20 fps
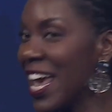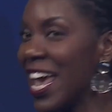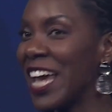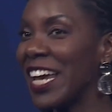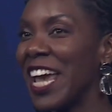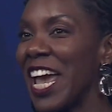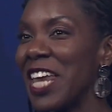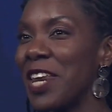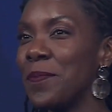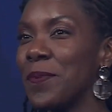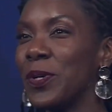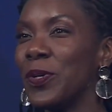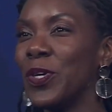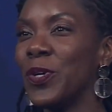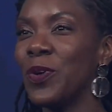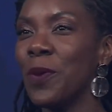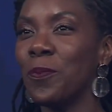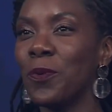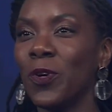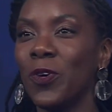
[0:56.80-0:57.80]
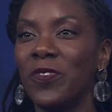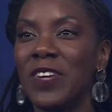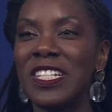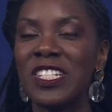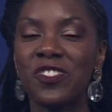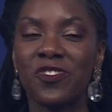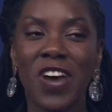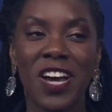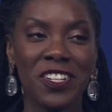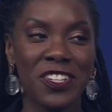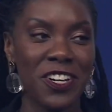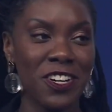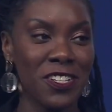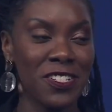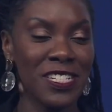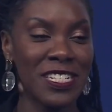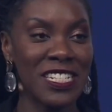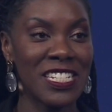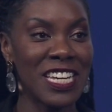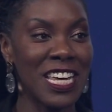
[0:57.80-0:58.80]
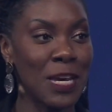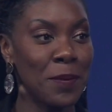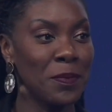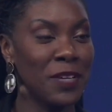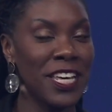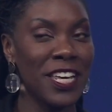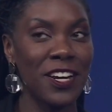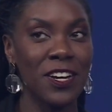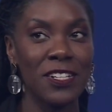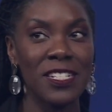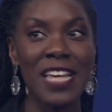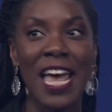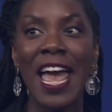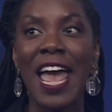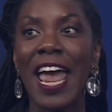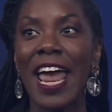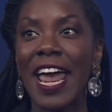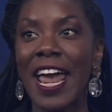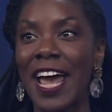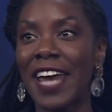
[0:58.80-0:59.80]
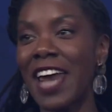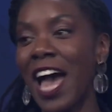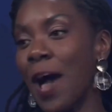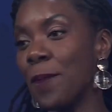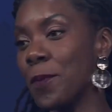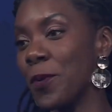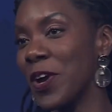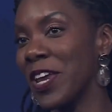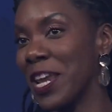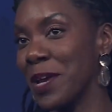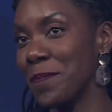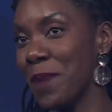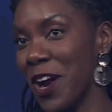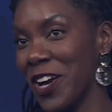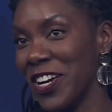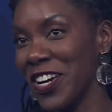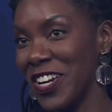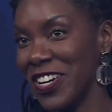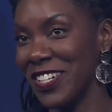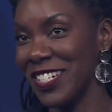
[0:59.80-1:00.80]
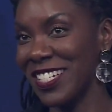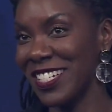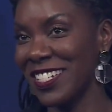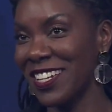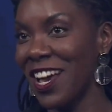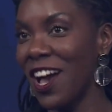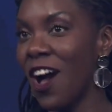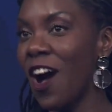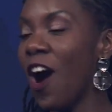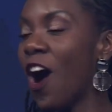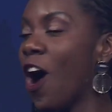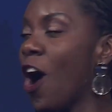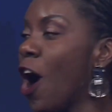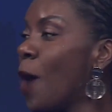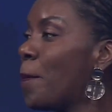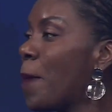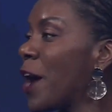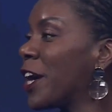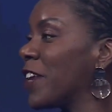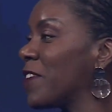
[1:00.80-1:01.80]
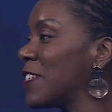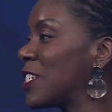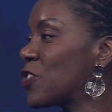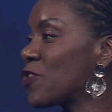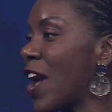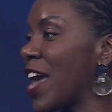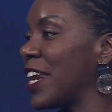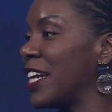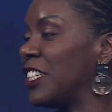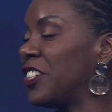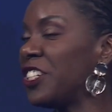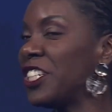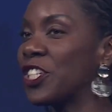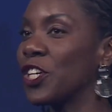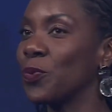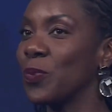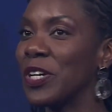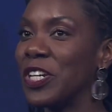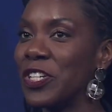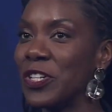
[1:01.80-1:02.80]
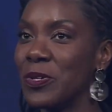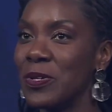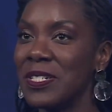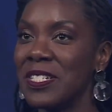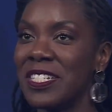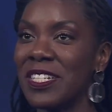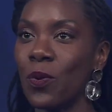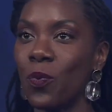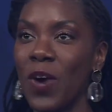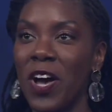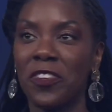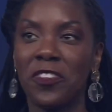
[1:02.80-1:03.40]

KWU approved instructors, team leaders, and operating partners, all part of the strategy to reduce wealth